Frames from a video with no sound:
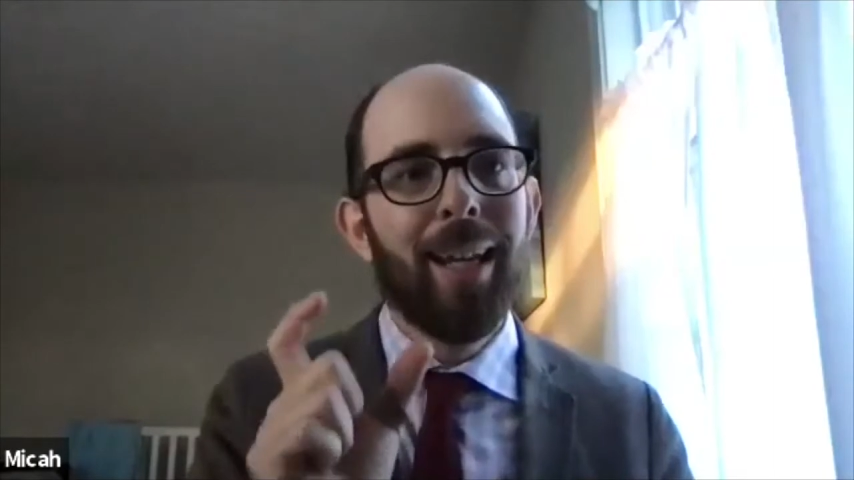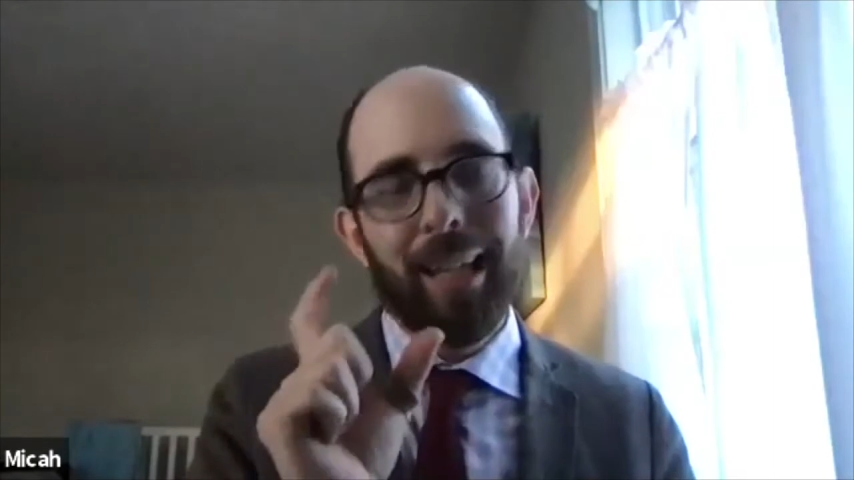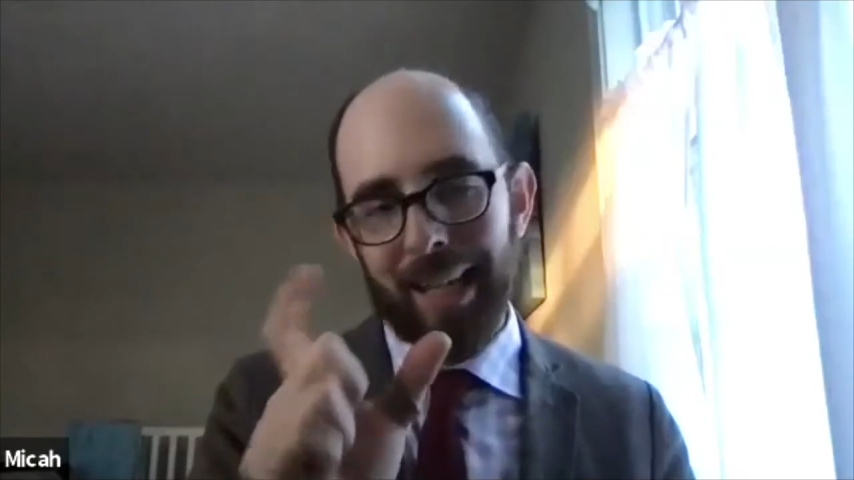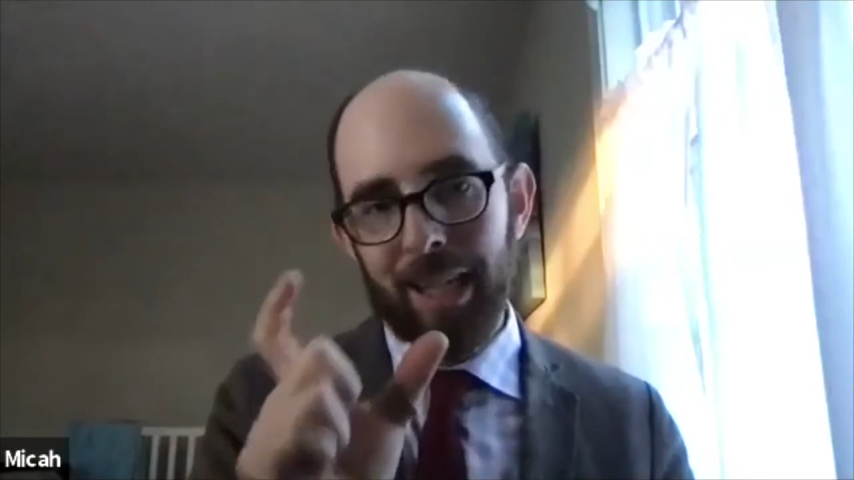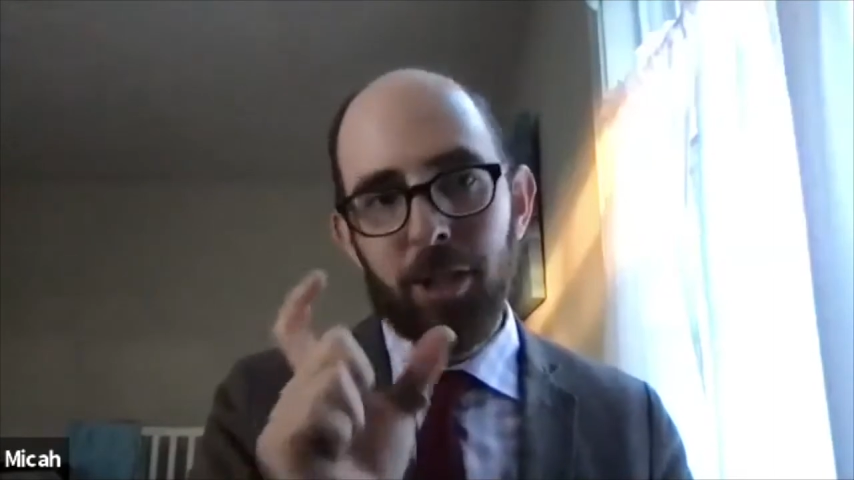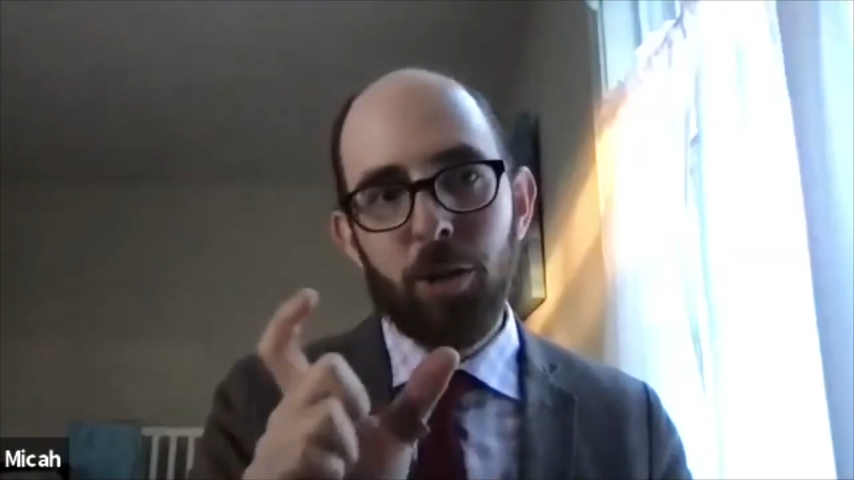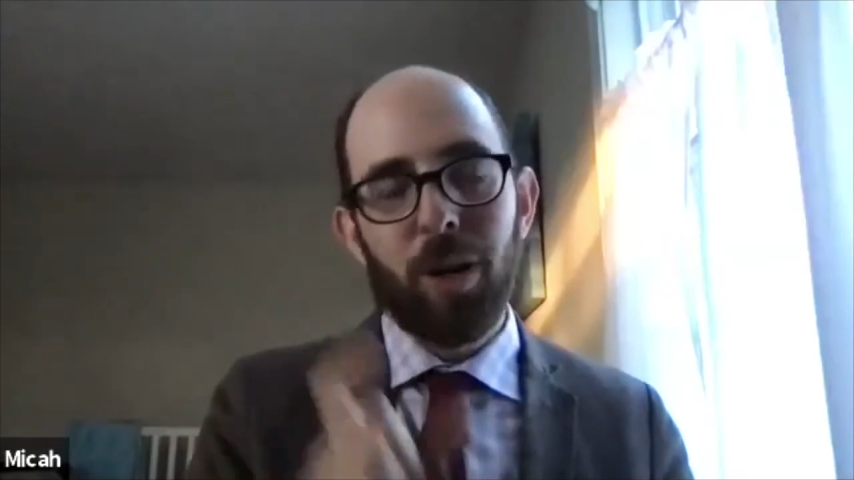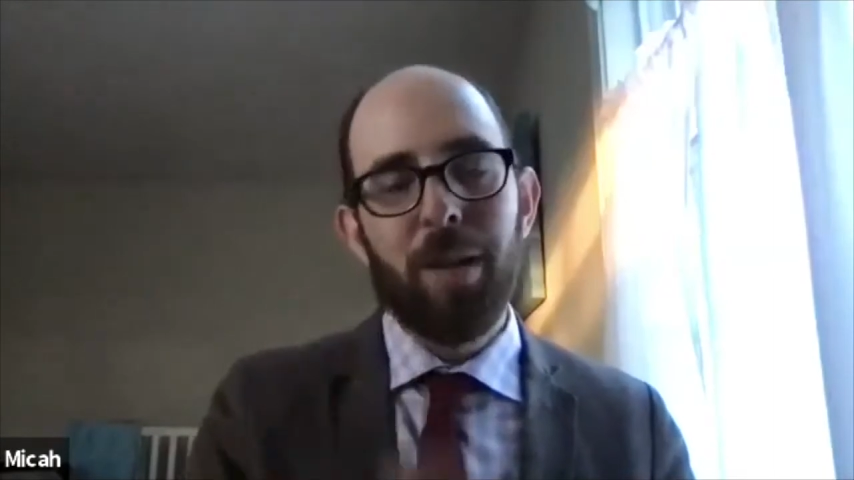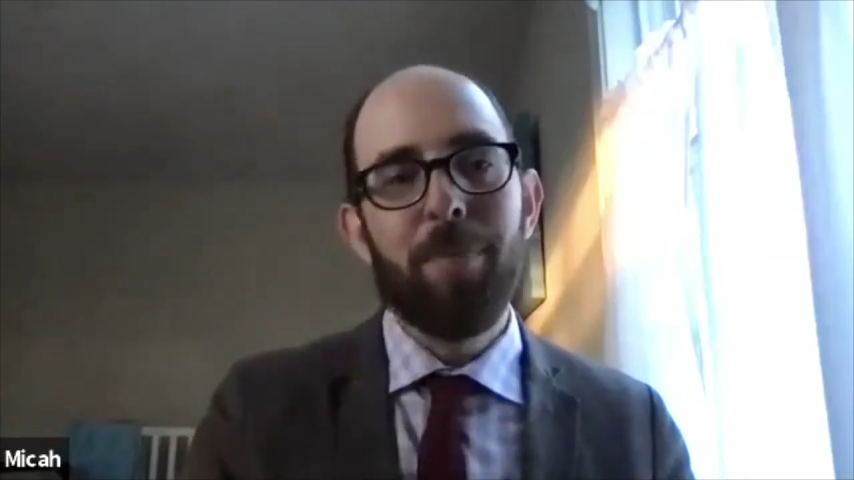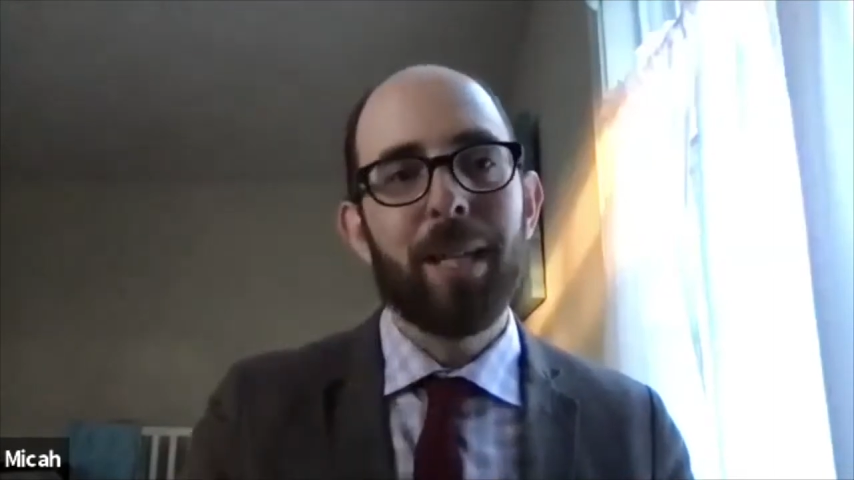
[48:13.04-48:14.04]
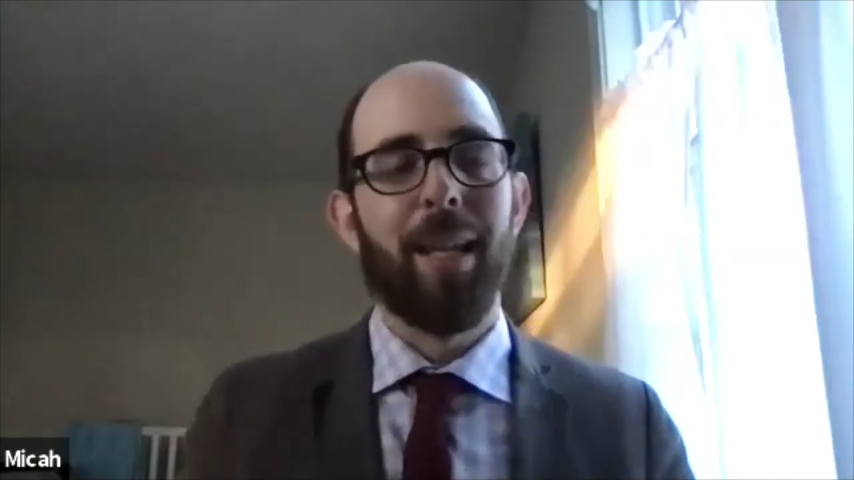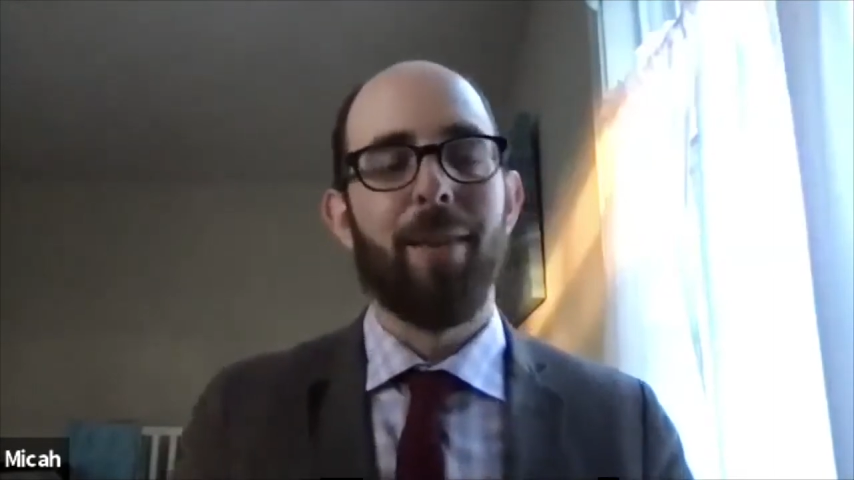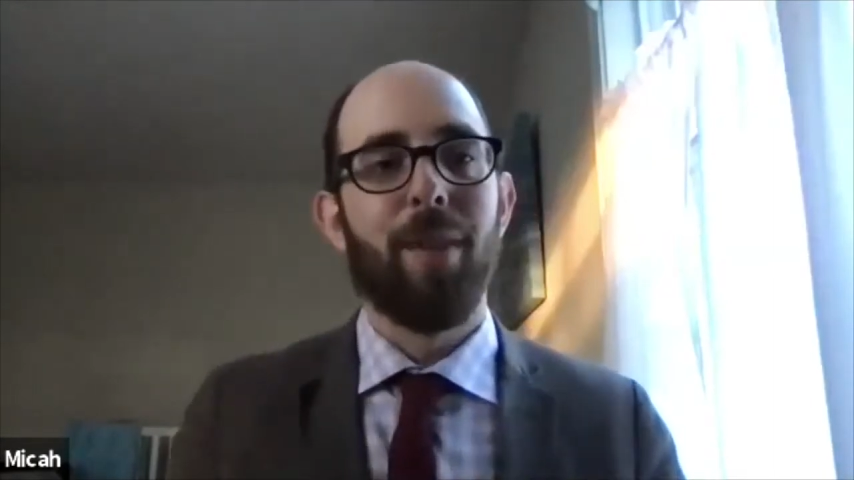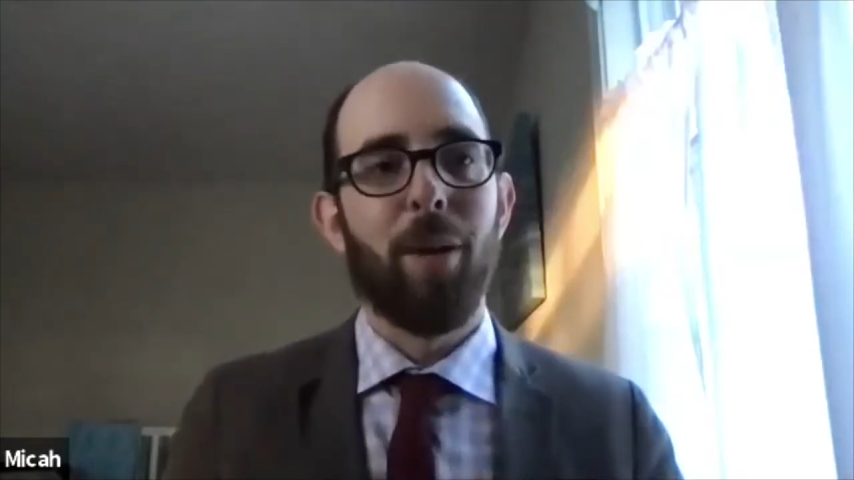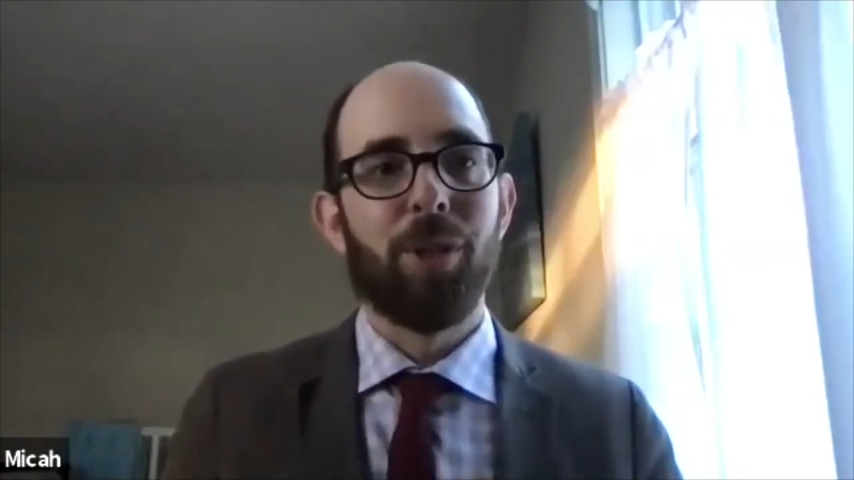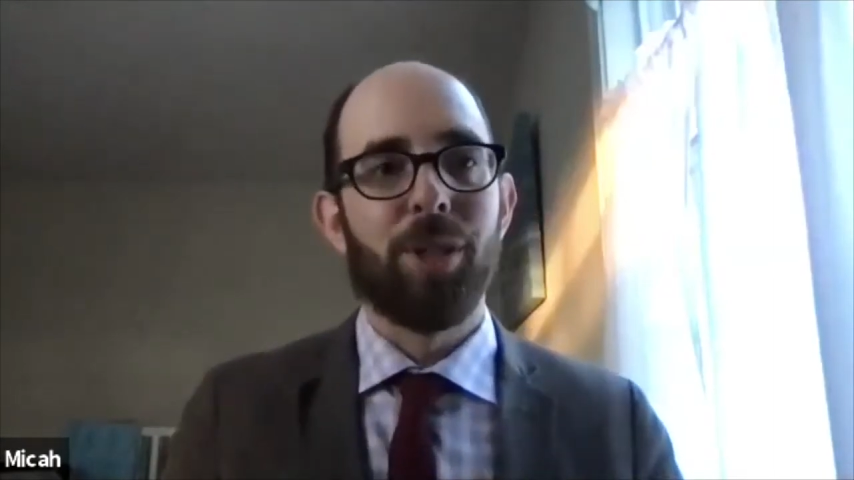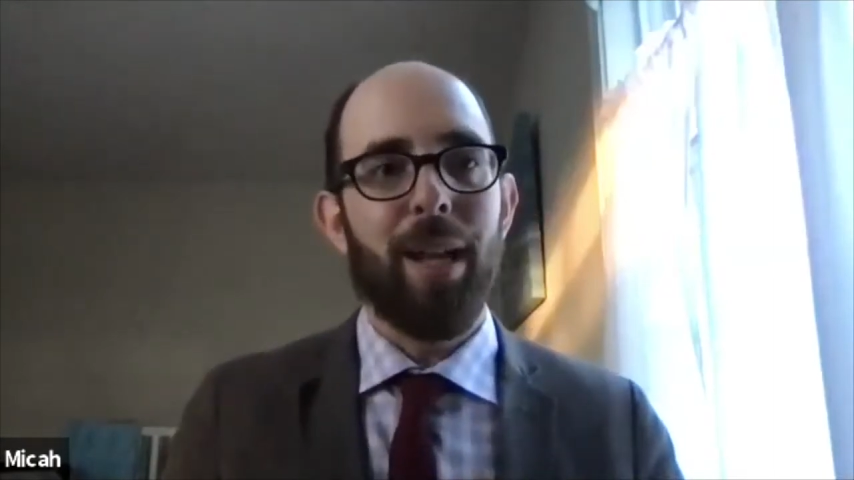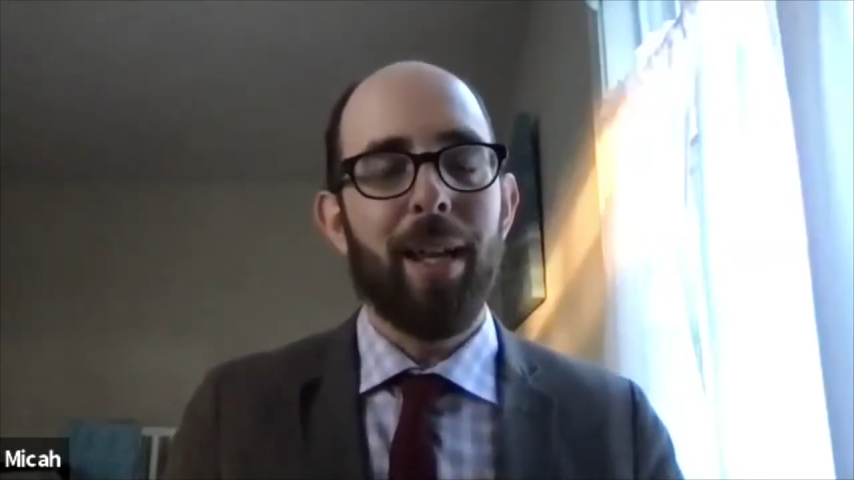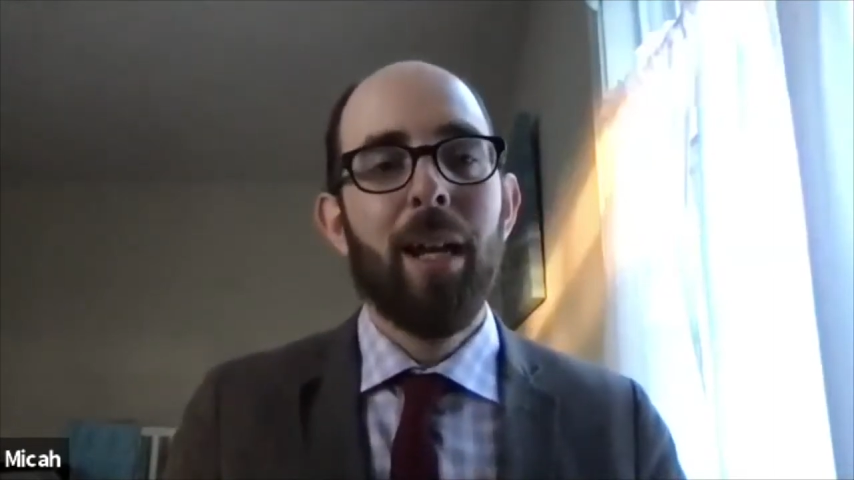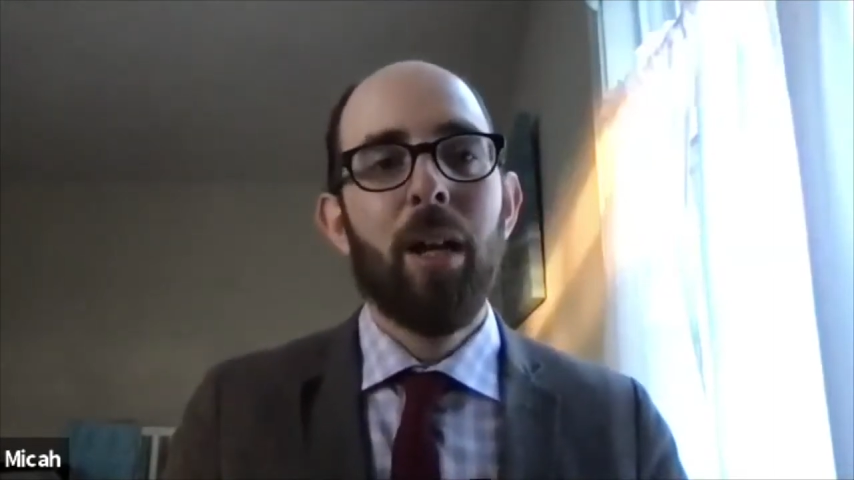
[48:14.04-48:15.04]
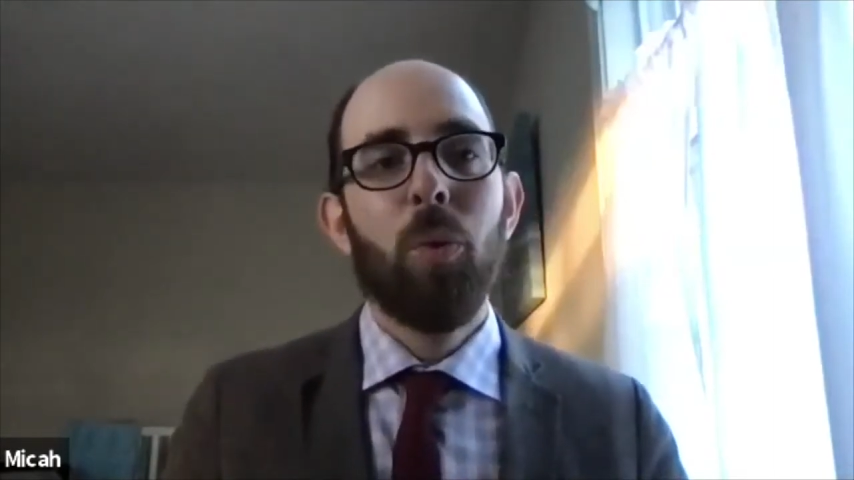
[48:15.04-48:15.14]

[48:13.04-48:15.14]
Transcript: in your admit letter that will say,